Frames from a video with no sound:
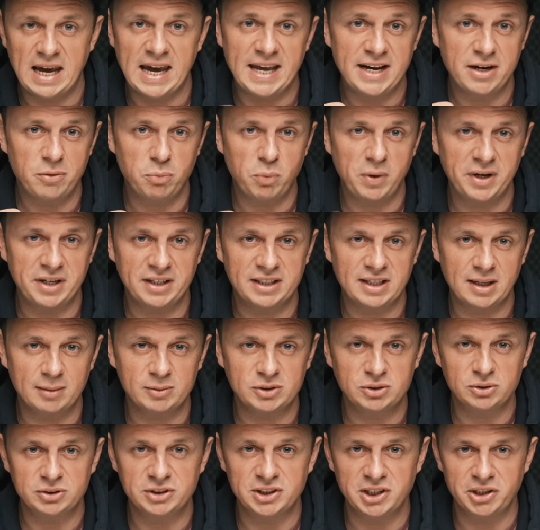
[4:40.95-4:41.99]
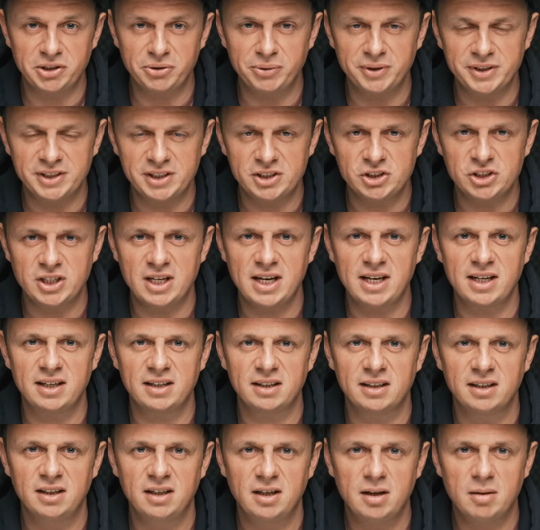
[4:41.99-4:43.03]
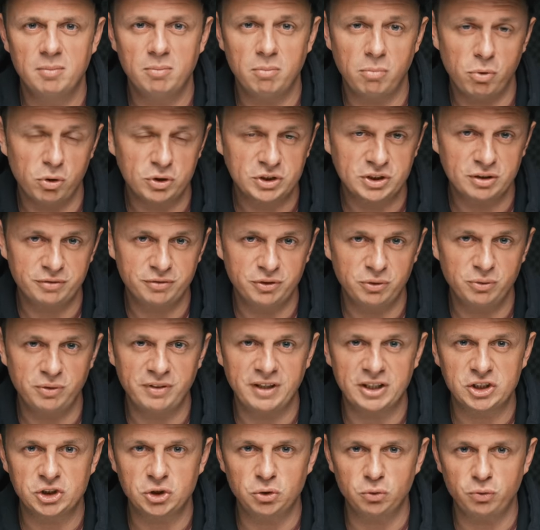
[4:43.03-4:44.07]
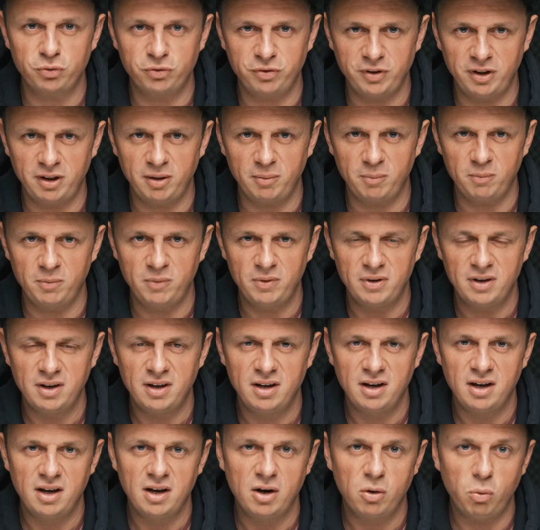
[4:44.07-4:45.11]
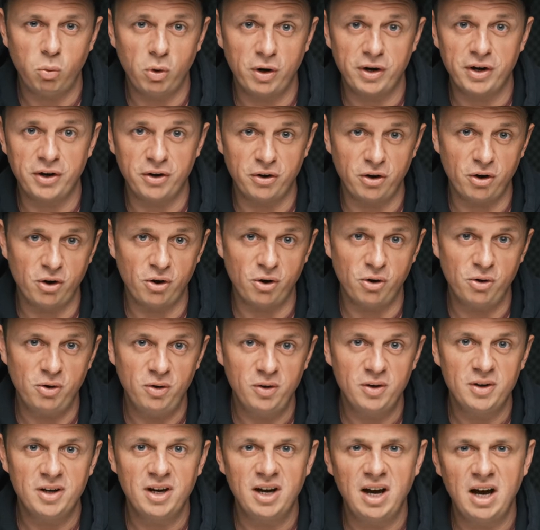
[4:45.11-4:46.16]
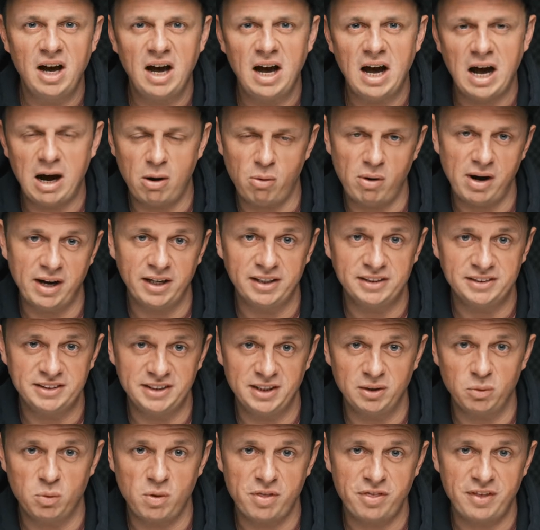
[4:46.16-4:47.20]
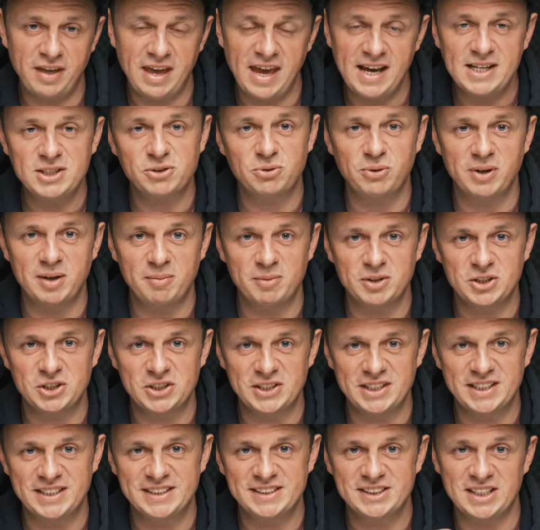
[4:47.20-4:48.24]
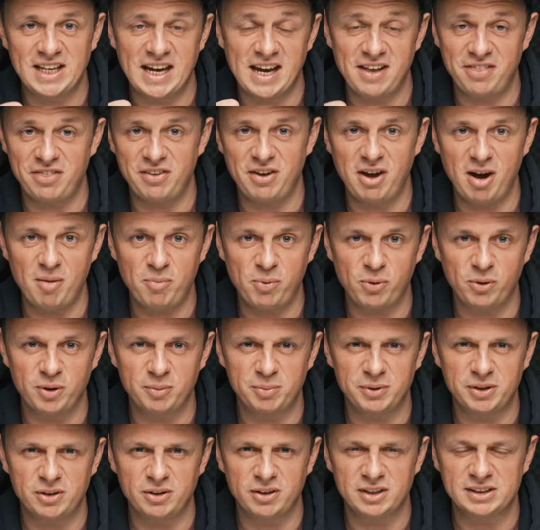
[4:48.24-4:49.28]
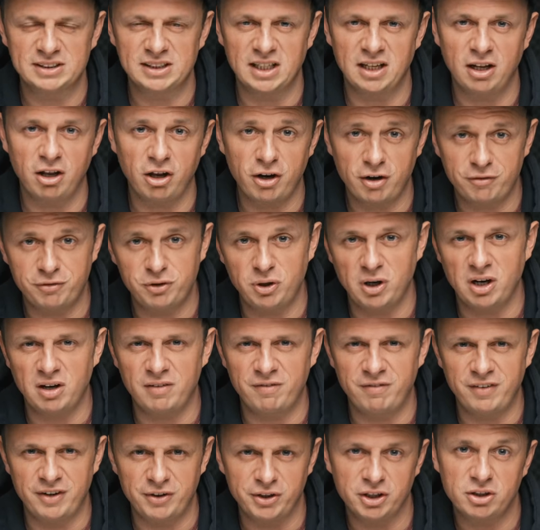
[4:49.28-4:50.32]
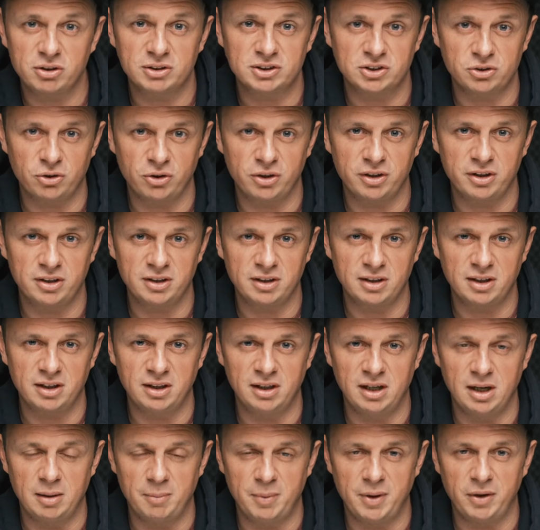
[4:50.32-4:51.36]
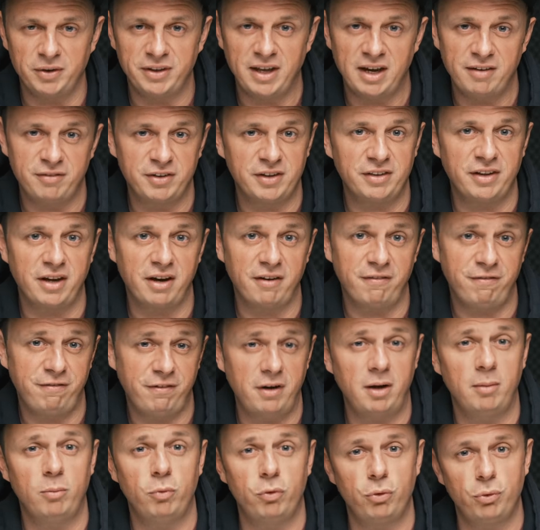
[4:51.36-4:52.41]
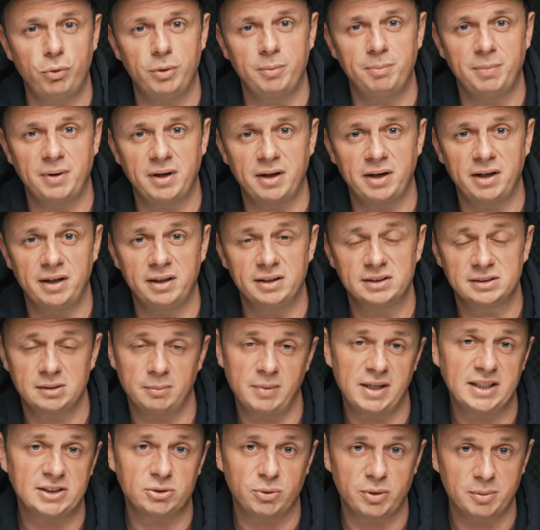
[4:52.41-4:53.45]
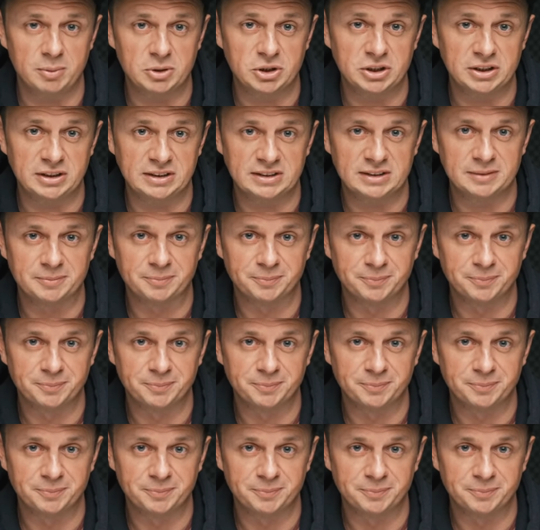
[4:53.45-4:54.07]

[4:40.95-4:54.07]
And when it comes to security check, most of you that shoot film want to know how I deal with x-ray machines at the airport because a lot of you are very concerned uh, about having their film ruined by some x-ray machines.